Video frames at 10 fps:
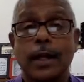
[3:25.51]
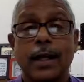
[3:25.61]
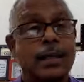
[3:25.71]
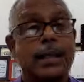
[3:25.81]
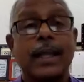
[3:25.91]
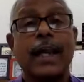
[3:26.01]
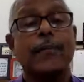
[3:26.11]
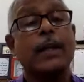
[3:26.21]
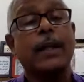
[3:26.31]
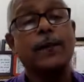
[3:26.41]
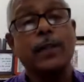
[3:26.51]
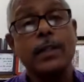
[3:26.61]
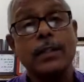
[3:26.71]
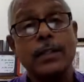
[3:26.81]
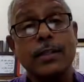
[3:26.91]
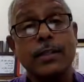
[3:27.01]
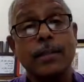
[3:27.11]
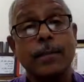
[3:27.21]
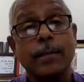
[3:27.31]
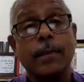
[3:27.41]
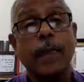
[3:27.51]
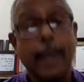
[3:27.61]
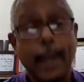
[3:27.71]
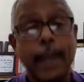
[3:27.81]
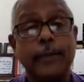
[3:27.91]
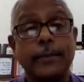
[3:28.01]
Didn't they have any deficiencies? They had.